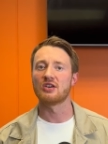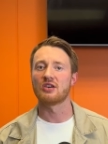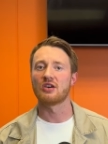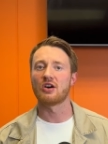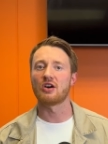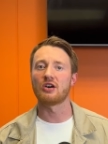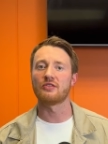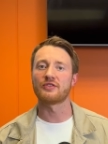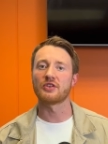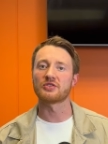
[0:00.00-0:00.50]

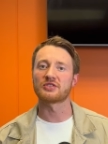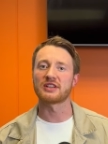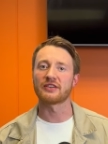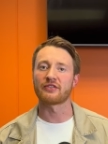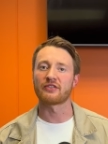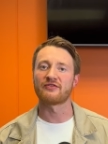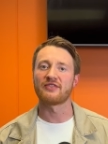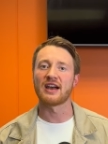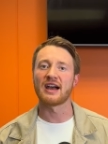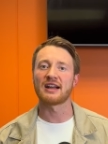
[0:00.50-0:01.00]
all of those
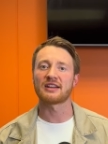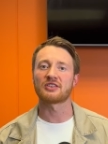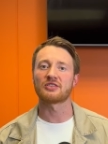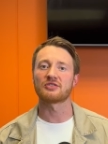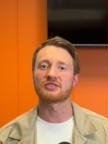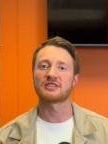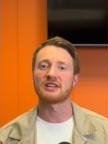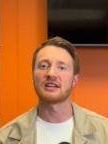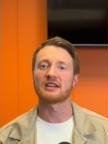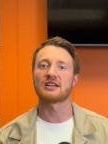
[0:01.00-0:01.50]
different
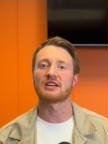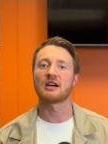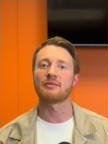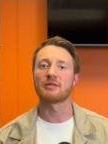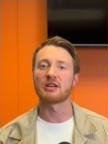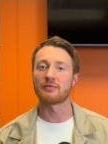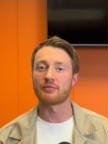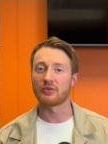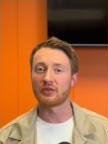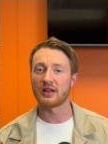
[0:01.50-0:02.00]
factors that come
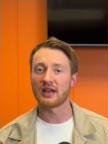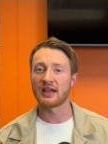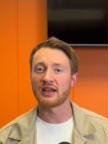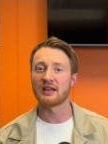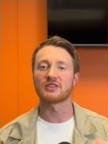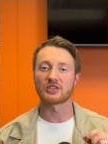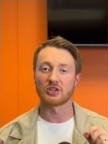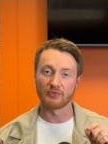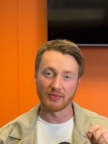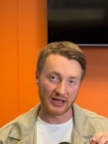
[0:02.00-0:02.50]
into play.
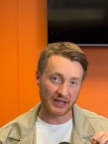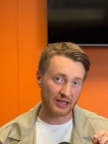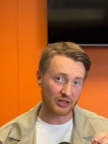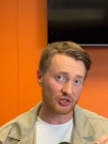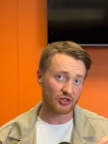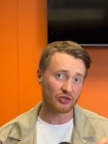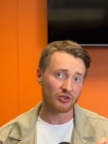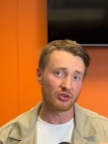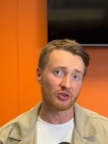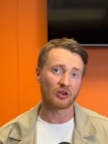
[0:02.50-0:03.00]
So making
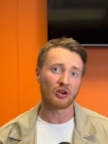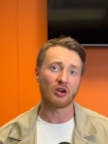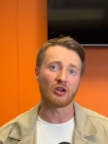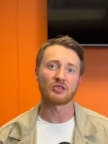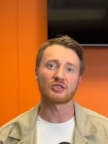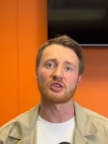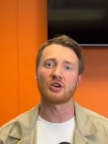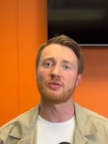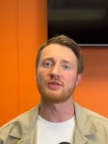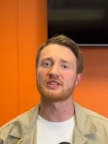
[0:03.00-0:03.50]
sure your car
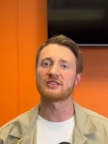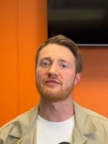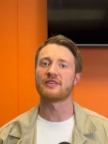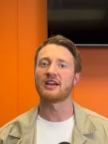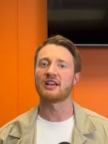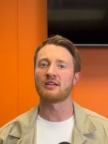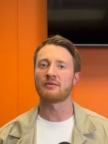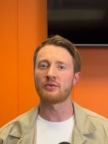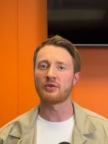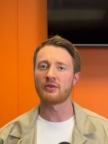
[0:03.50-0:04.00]
is always
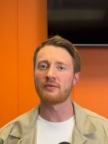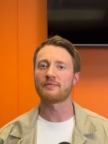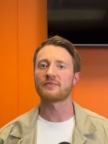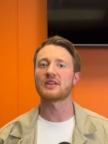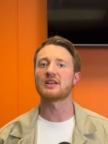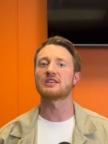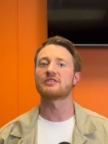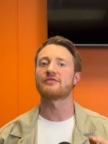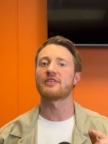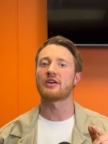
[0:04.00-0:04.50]
available
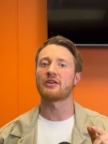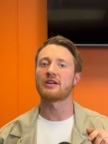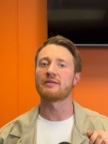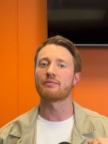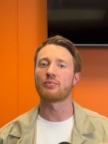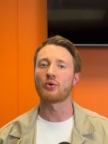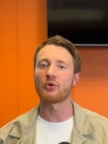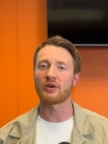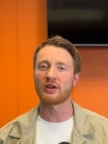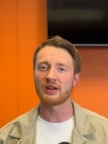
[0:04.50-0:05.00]
is very
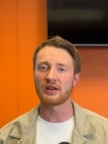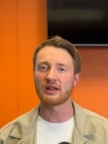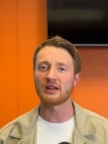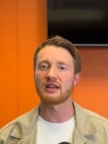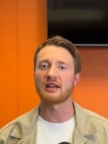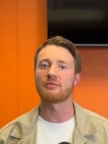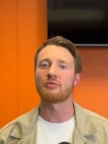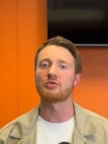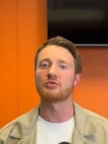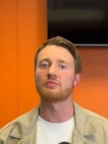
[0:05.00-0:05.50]
important
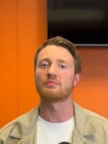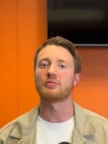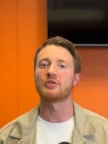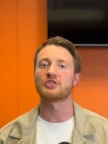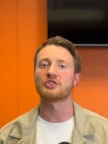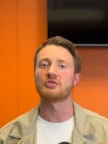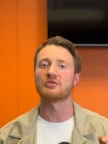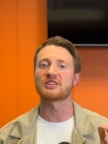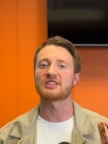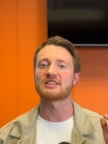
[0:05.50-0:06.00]
and will
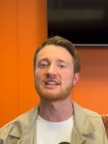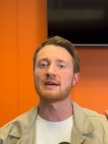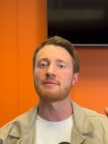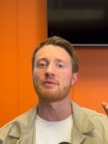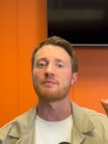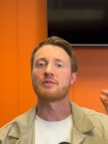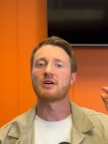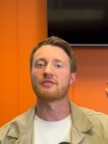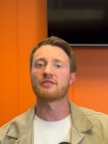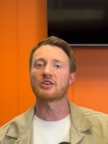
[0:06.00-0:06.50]
put you a step
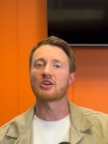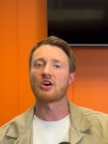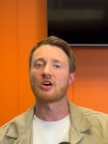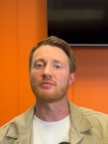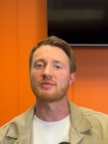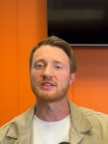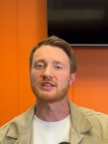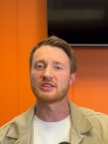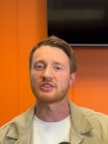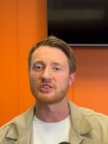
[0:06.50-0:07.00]
above the
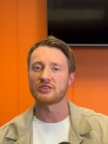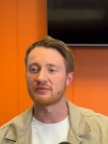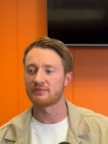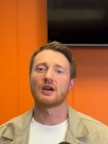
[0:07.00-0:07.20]
competition.